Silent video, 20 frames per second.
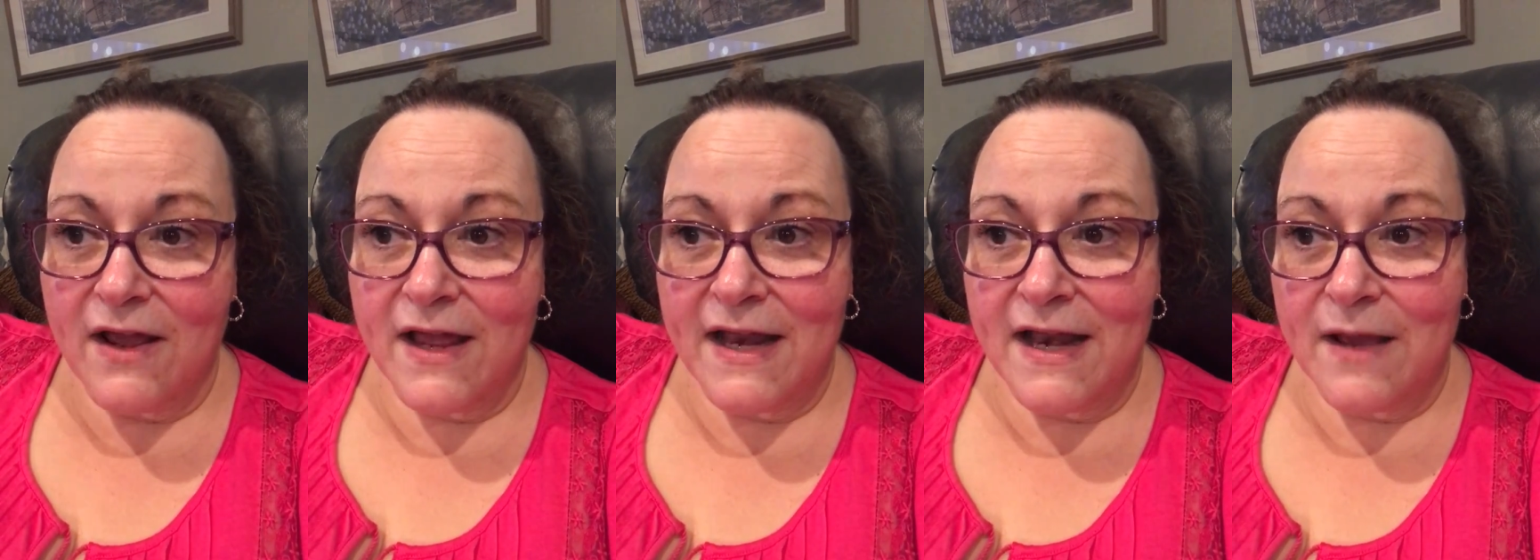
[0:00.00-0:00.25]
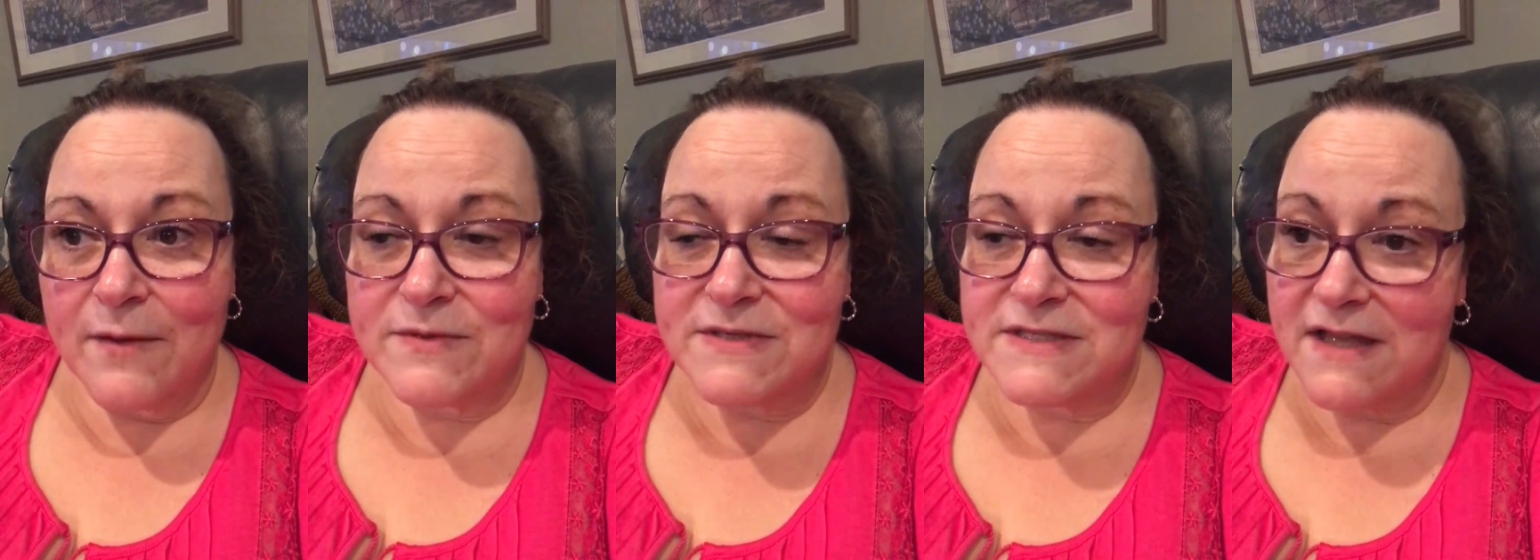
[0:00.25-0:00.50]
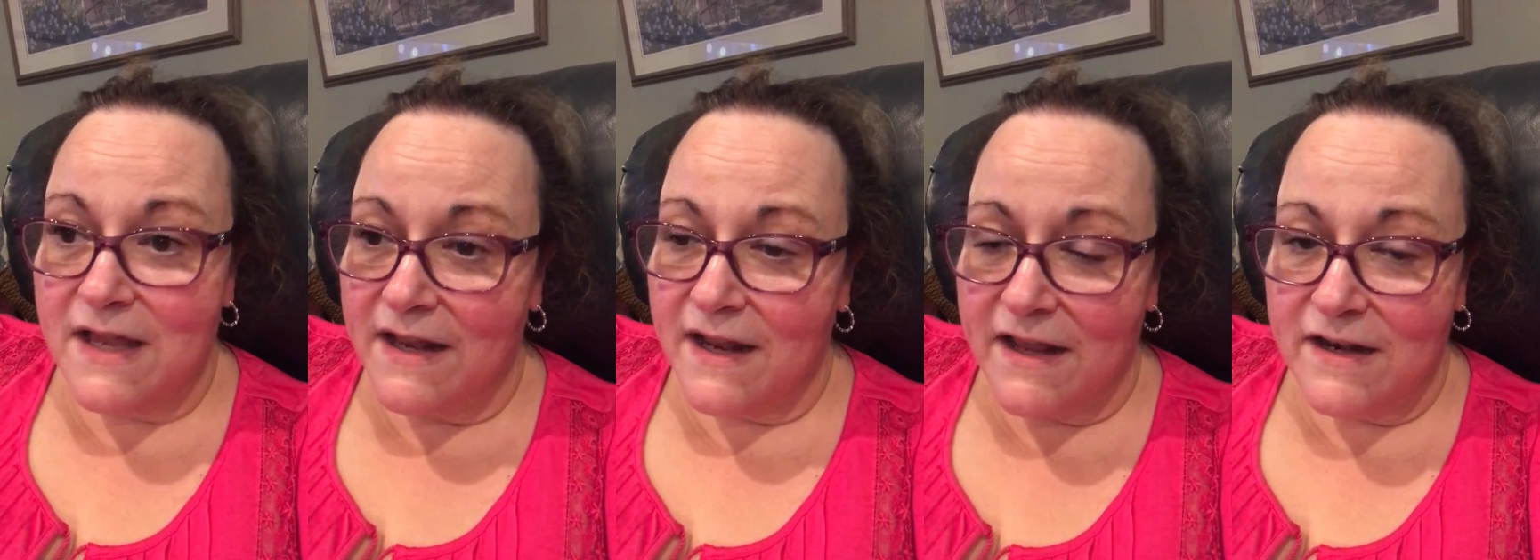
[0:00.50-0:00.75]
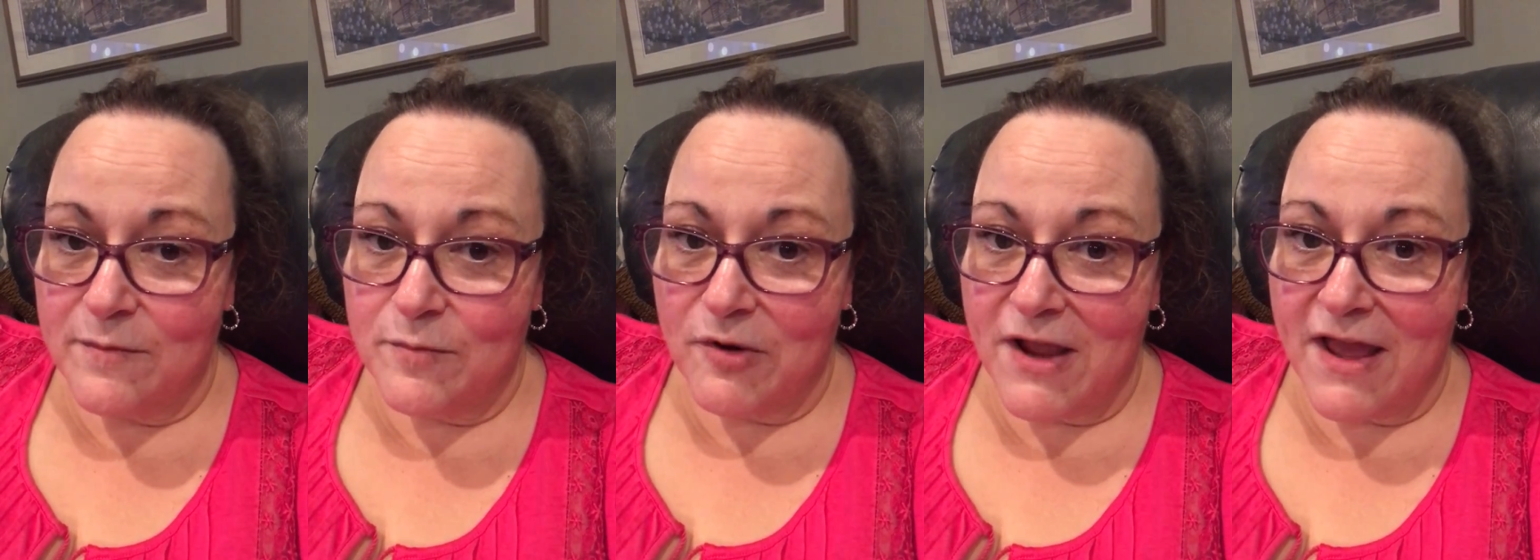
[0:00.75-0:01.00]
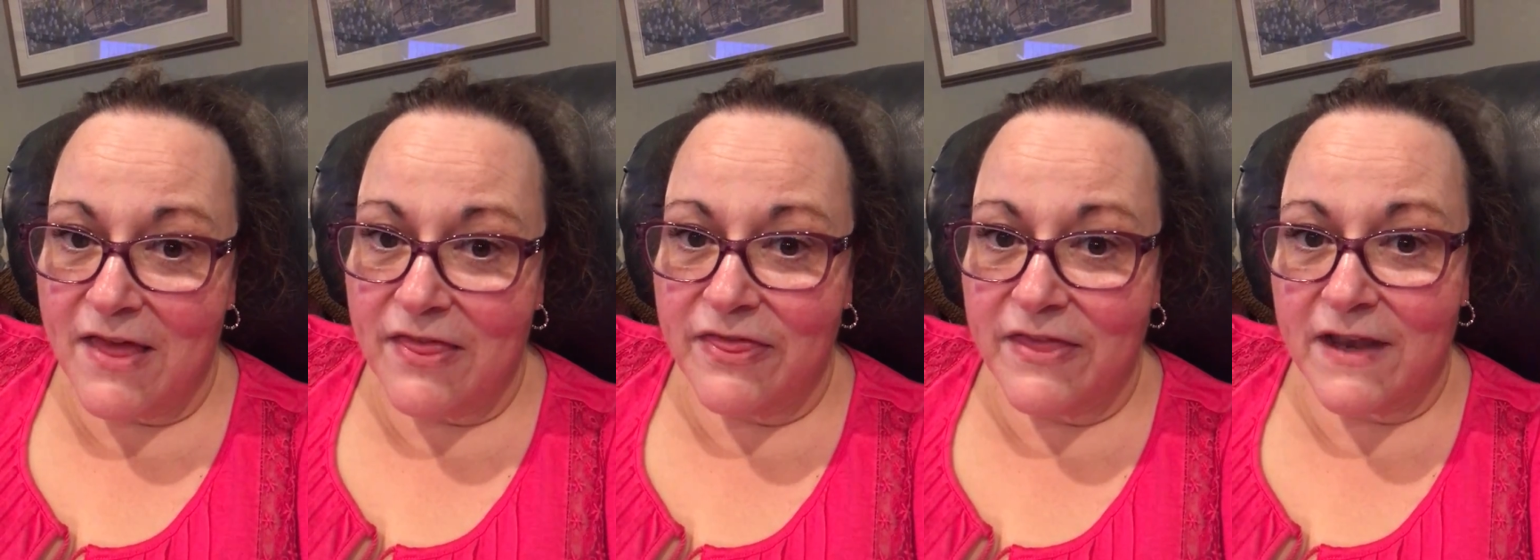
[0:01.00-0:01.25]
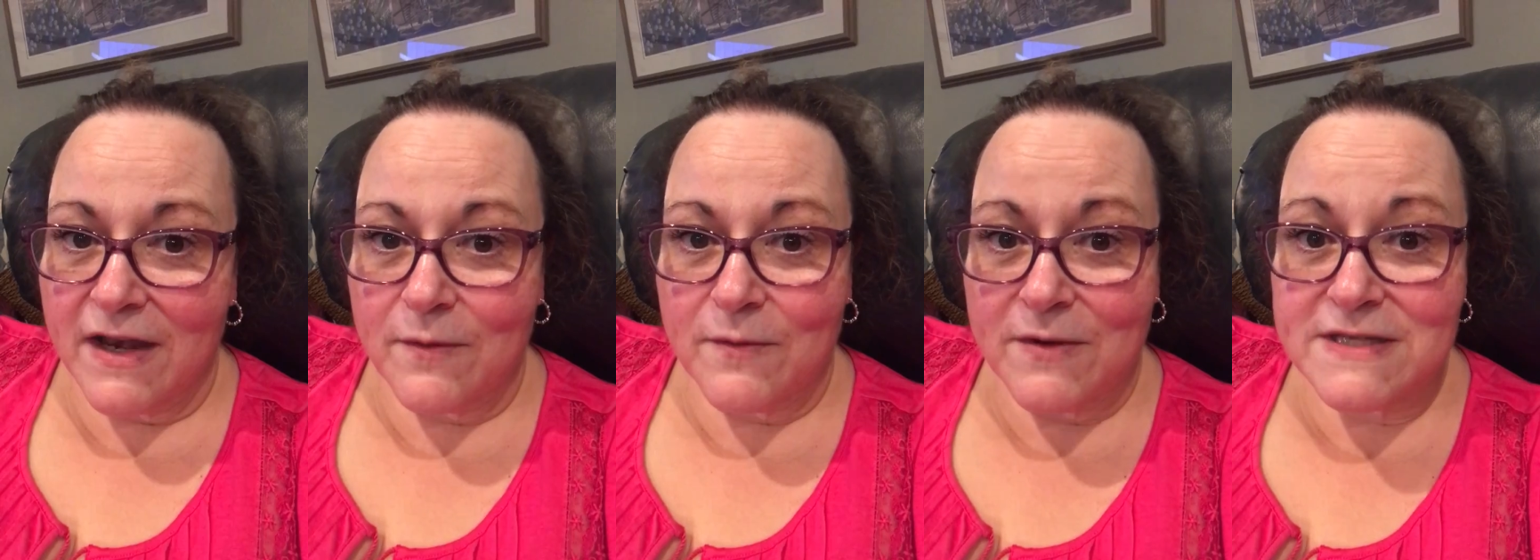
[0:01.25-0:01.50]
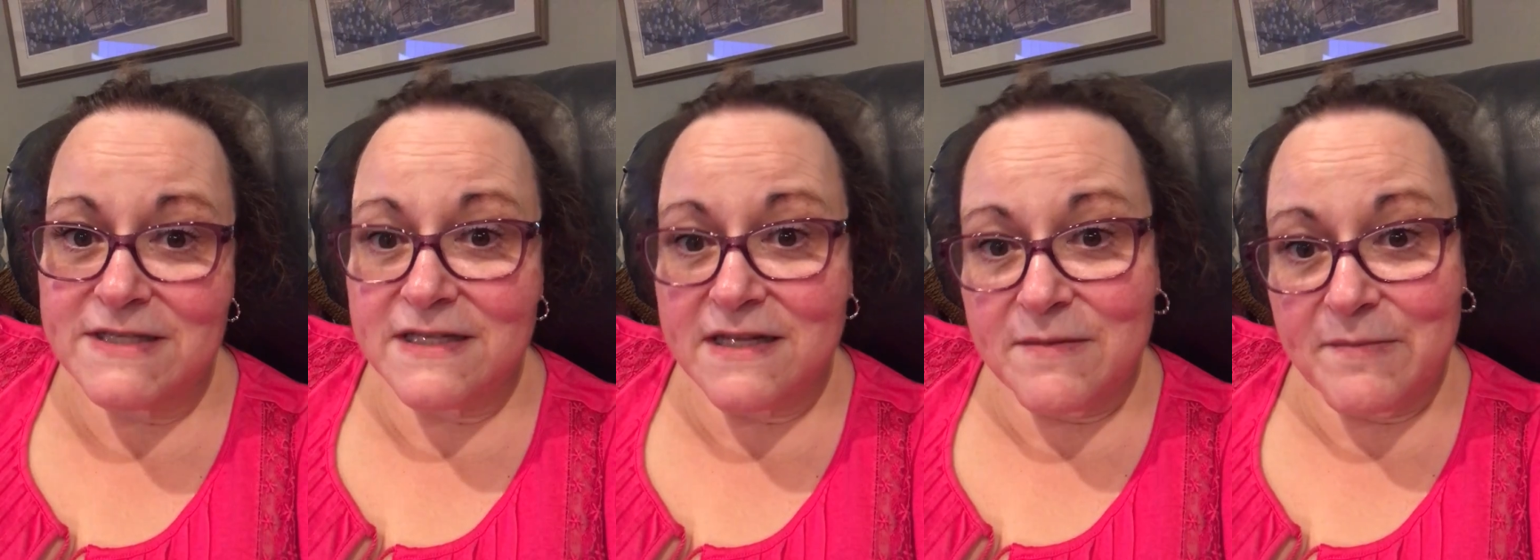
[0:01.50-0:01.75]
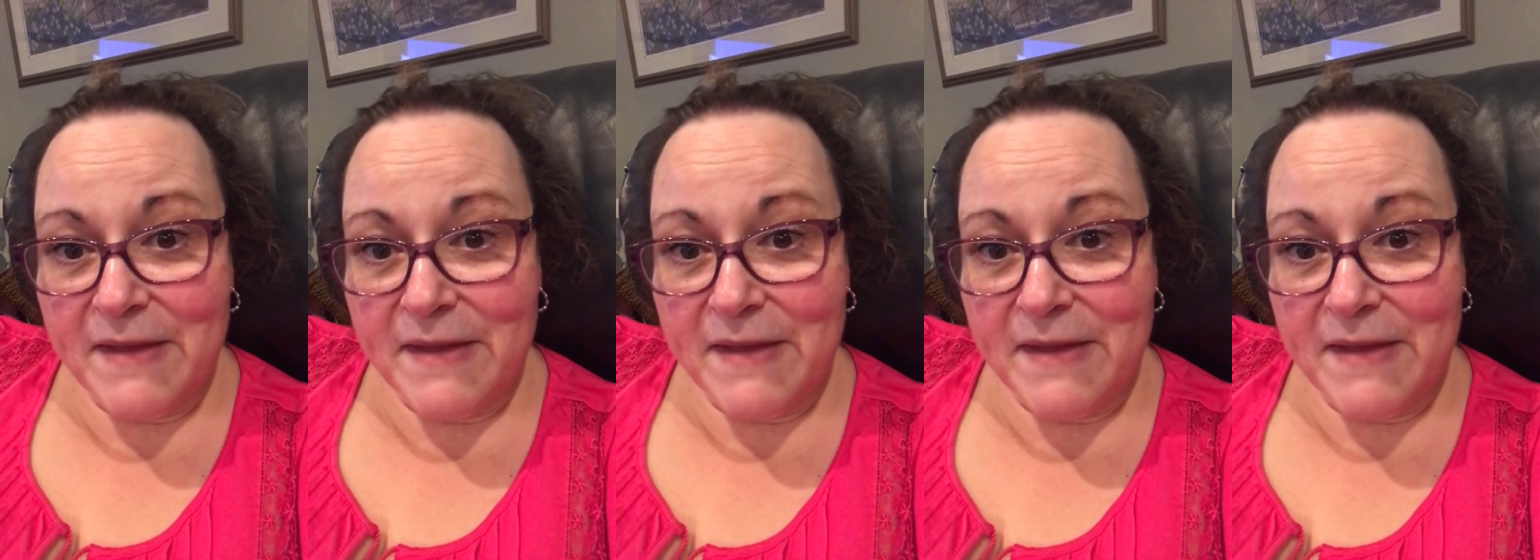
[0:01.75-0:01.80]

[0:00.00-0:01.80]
and I was not out of breath, and I wasn't